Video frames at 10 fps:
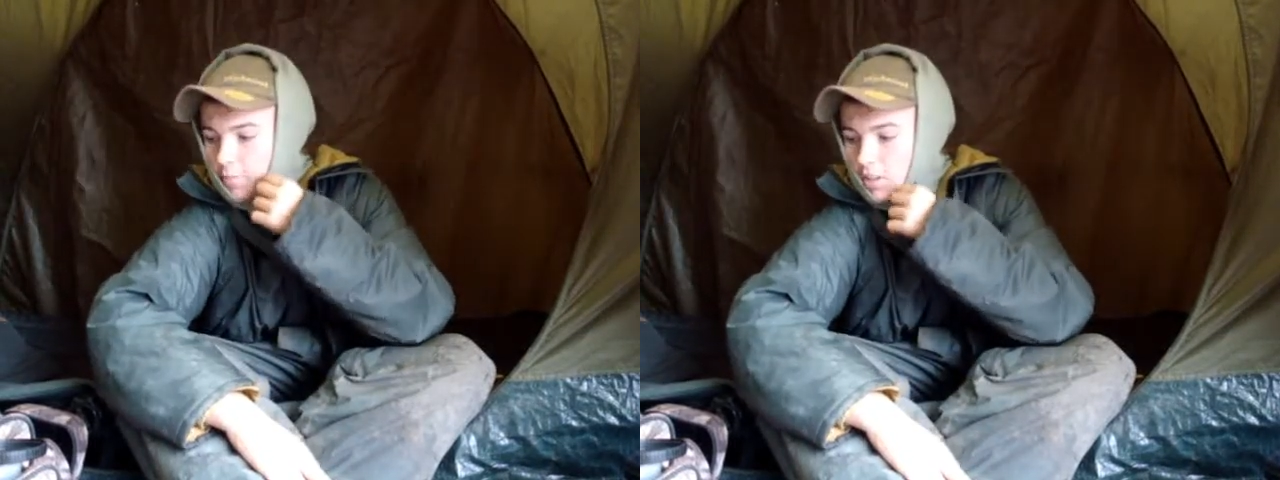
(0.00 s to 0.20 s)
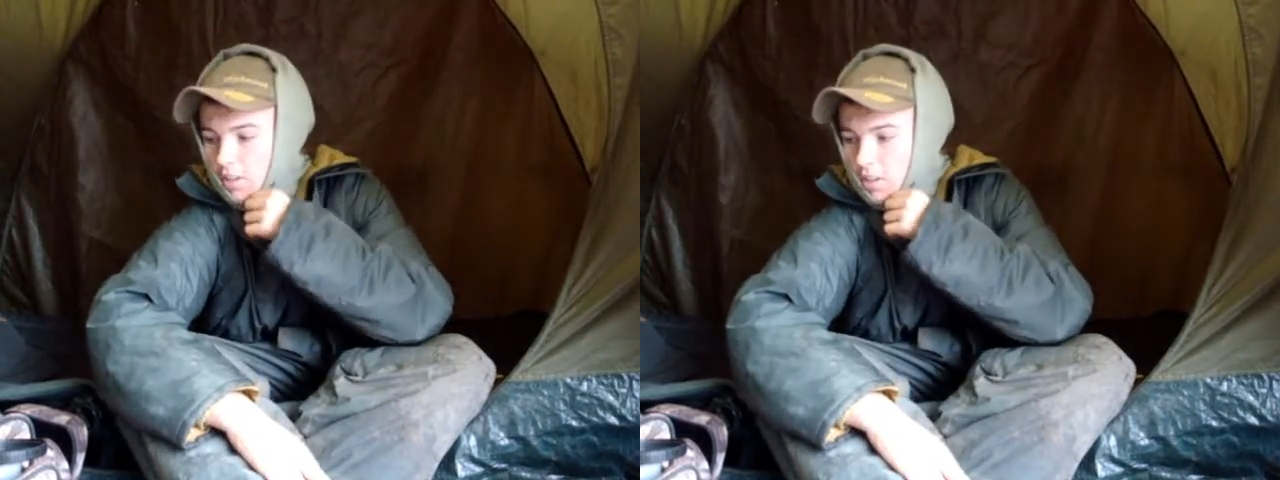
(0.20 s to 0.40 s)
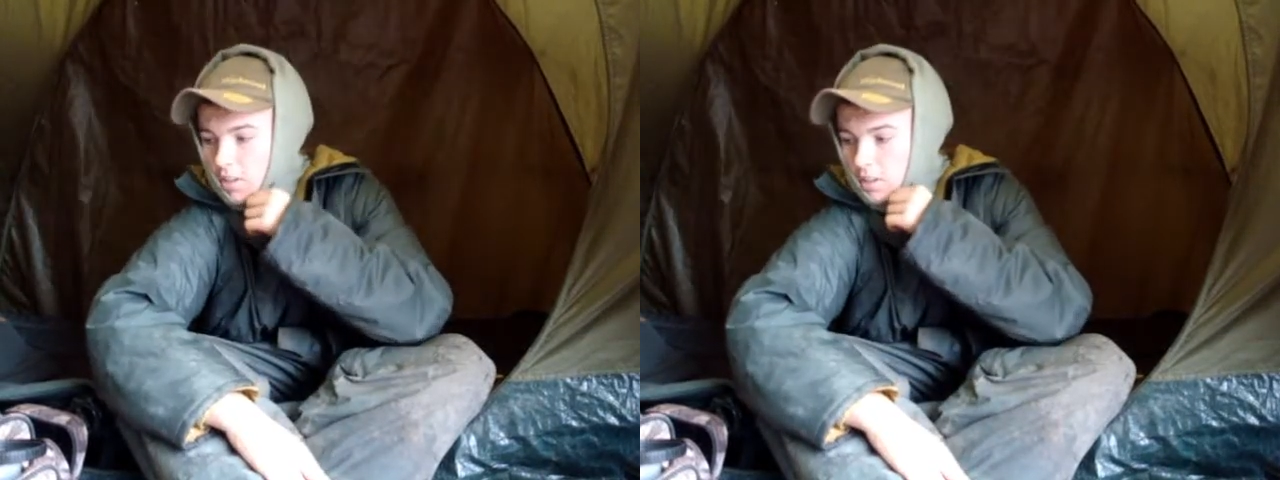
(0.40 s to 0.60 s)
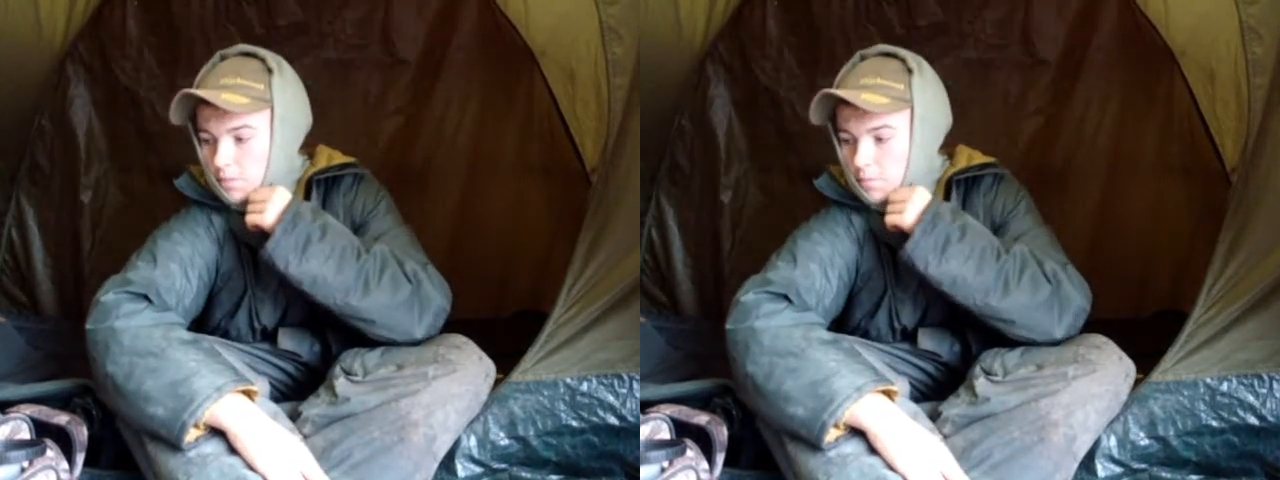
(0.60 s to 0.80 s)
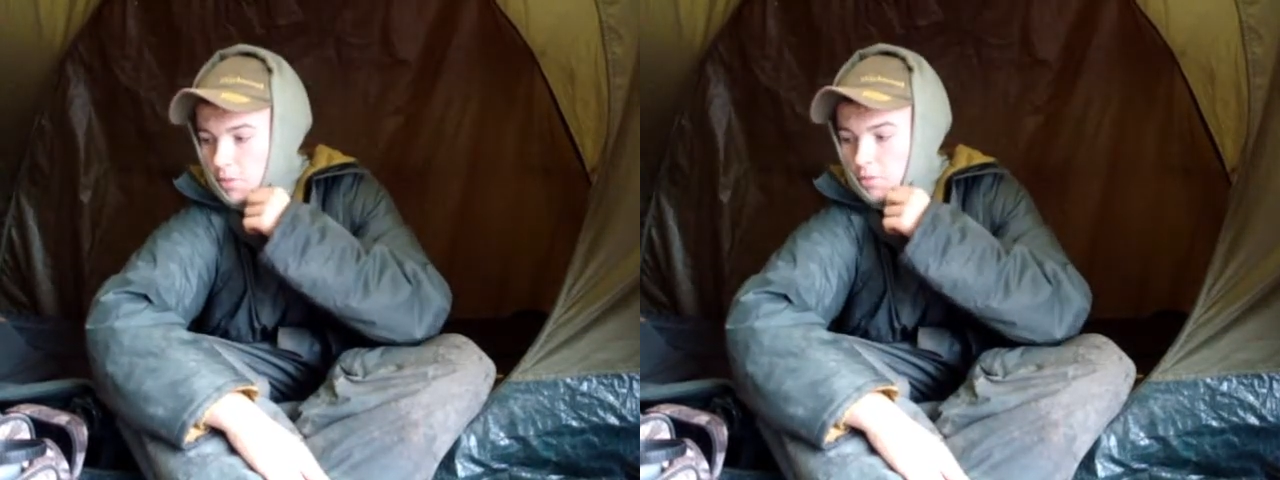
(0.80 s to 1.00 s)
But yeah,
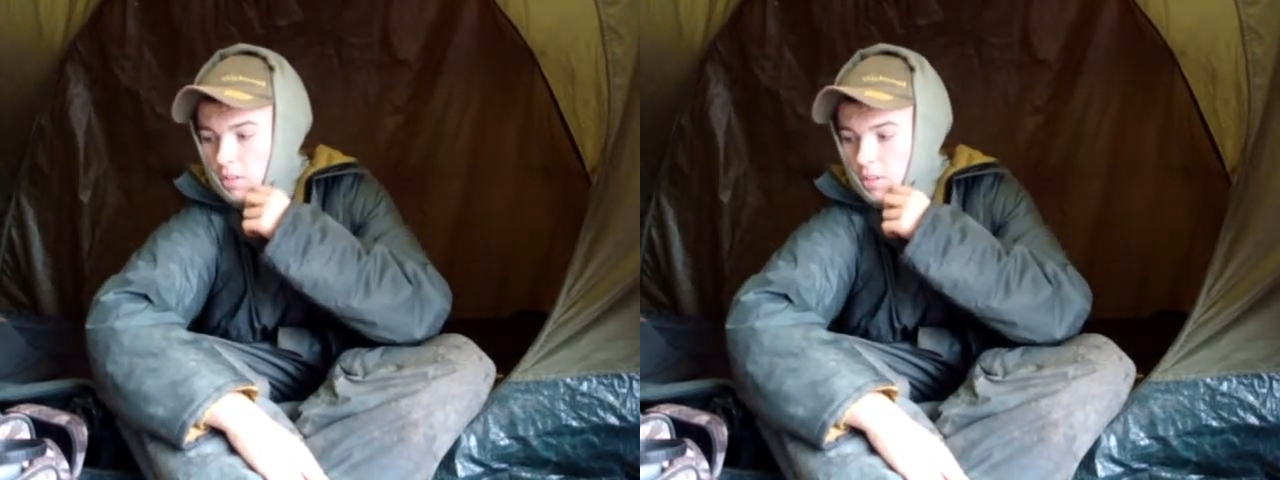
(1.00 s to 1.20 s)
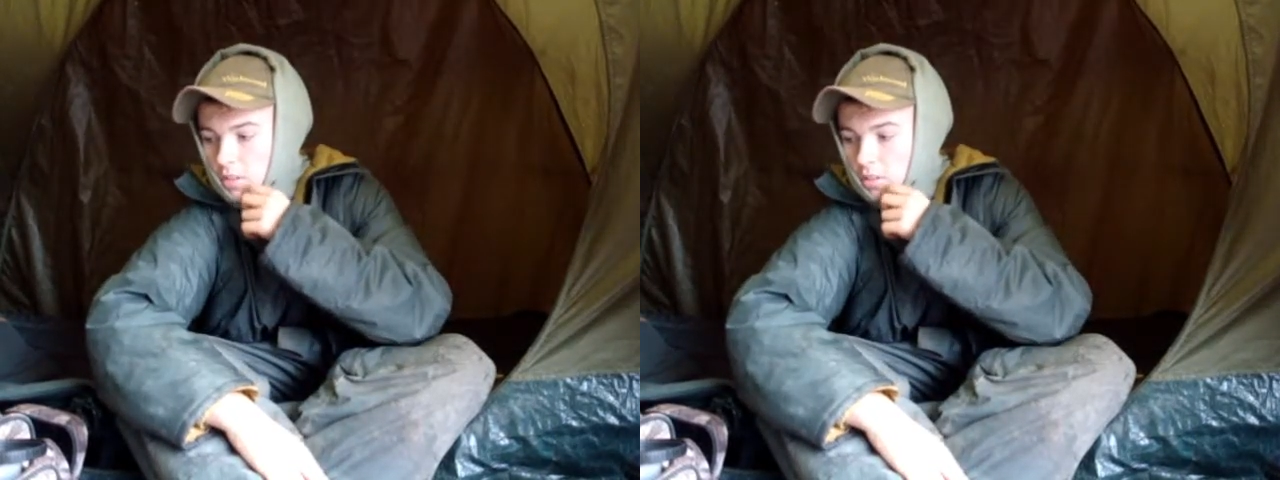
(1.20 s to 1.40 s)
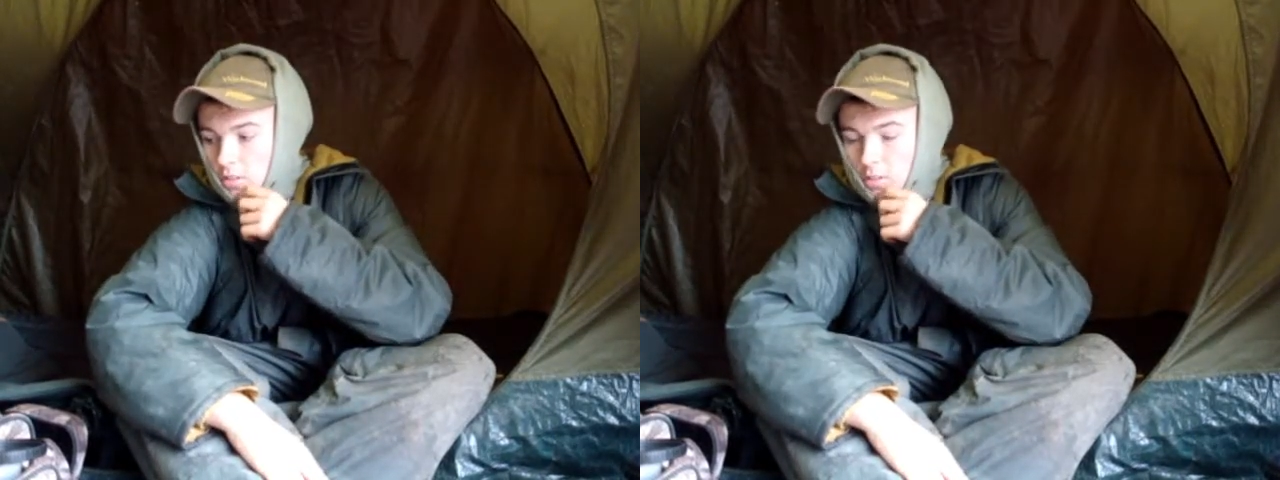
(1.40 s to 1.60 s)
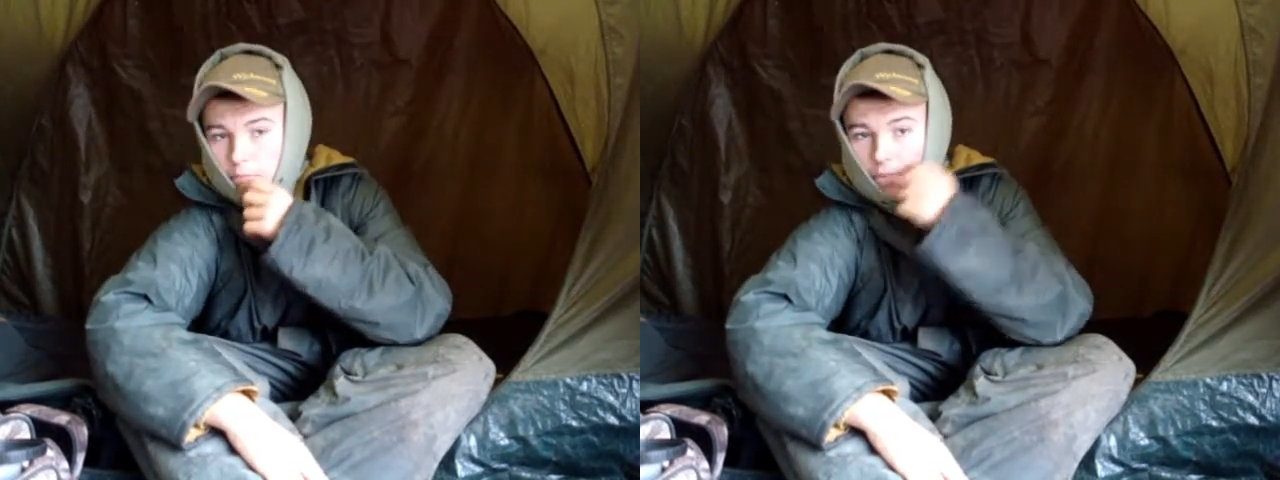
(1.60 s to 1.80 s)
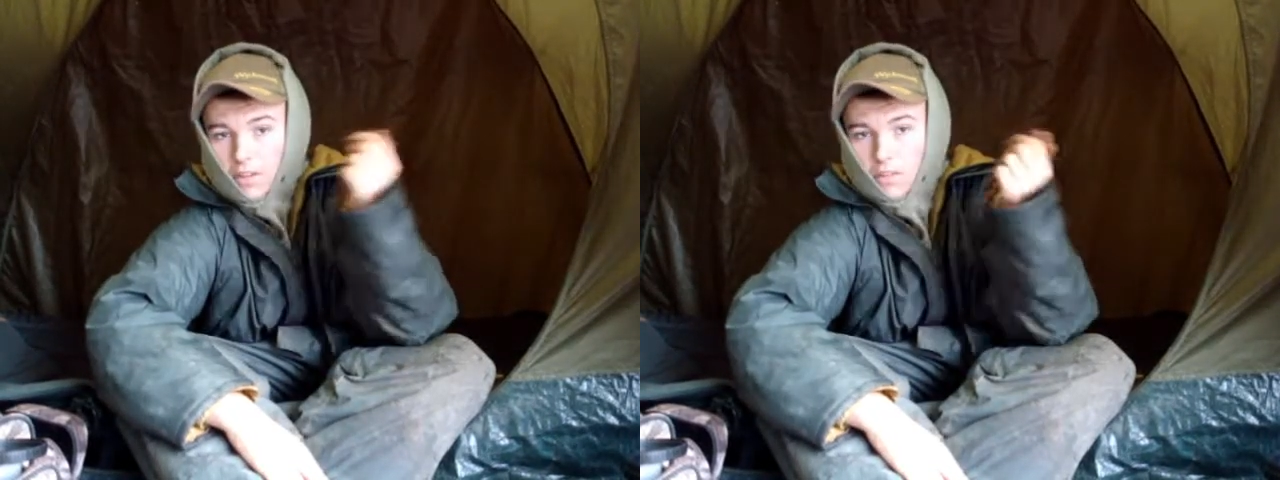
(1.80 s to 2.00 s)
mostly
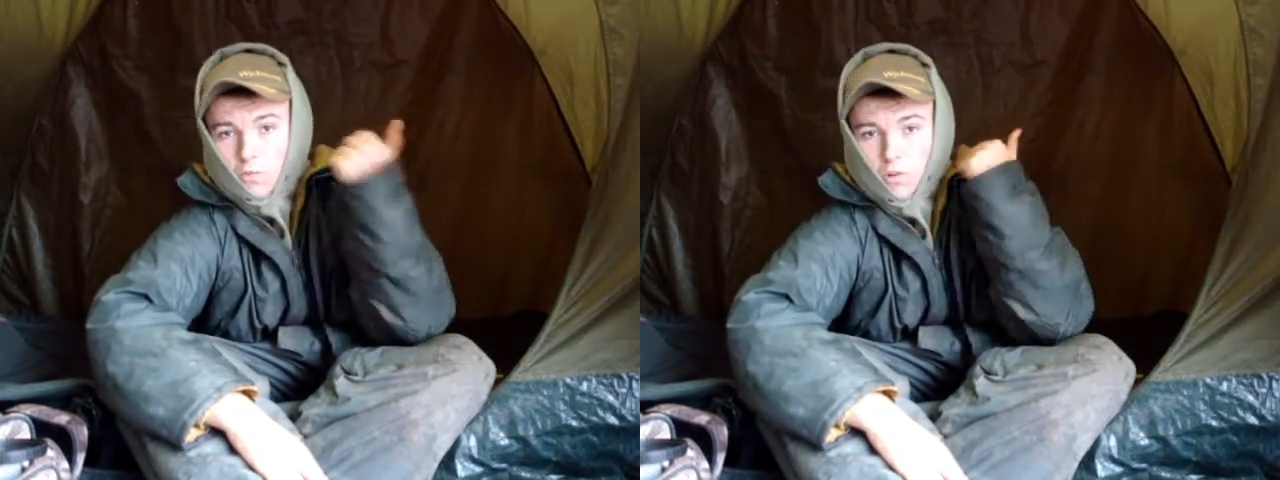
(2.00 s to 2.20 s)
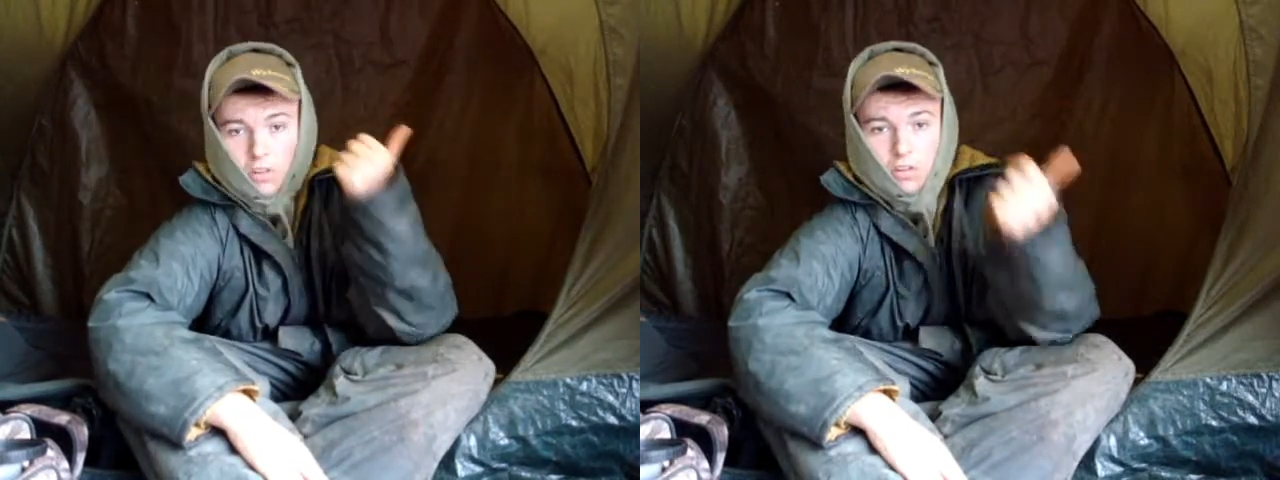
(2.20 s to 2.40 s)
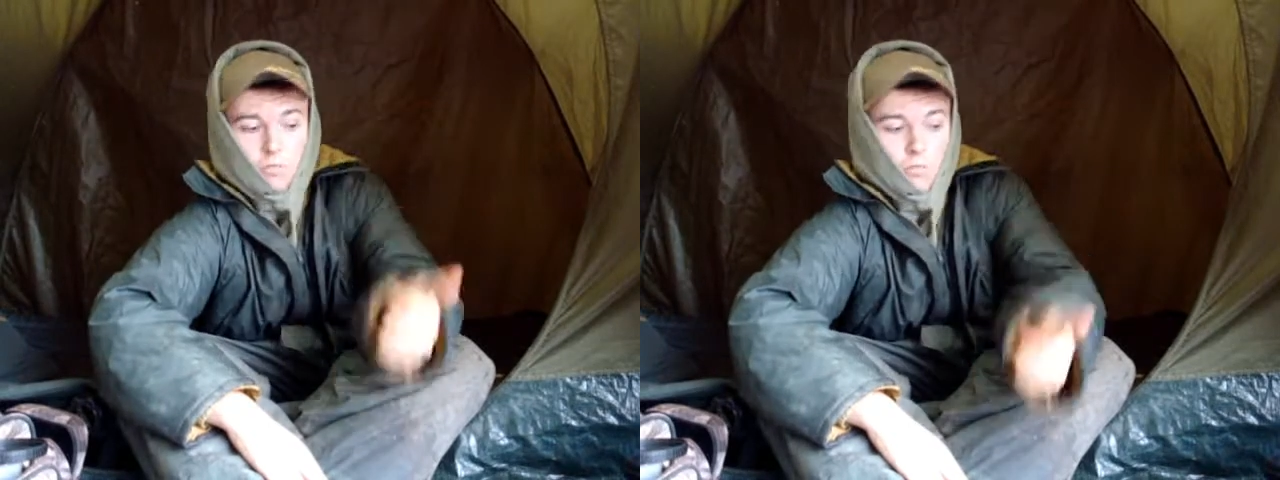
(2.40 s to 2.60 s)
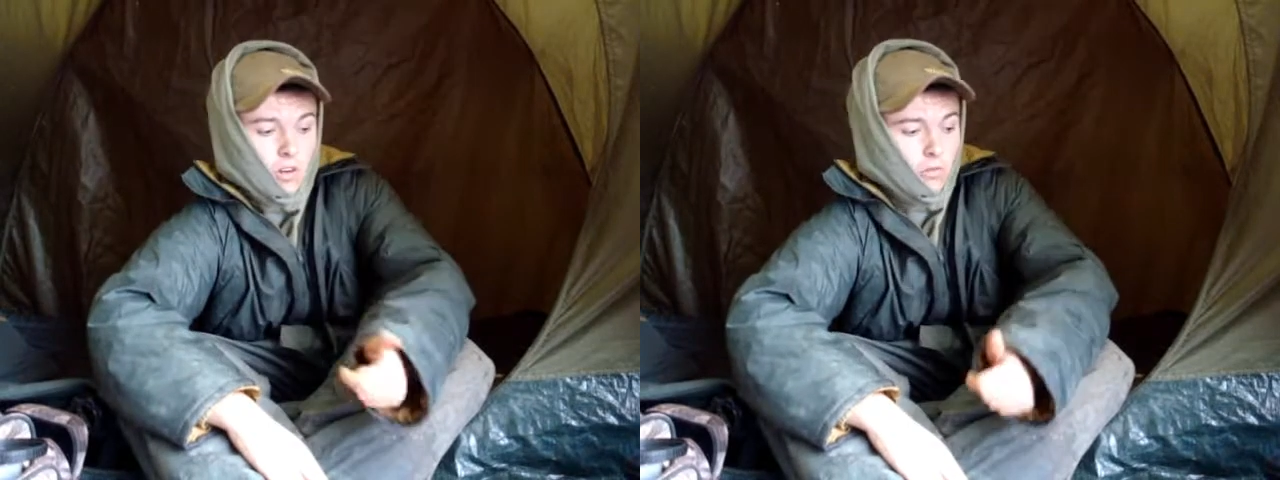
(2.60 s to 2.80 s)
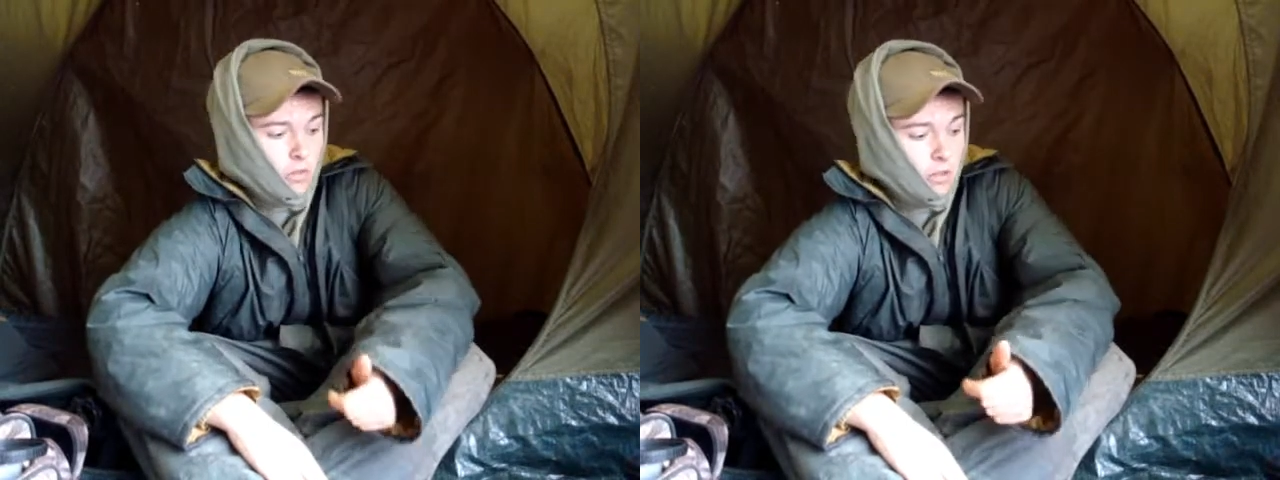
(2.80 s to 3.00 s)
bait's working well.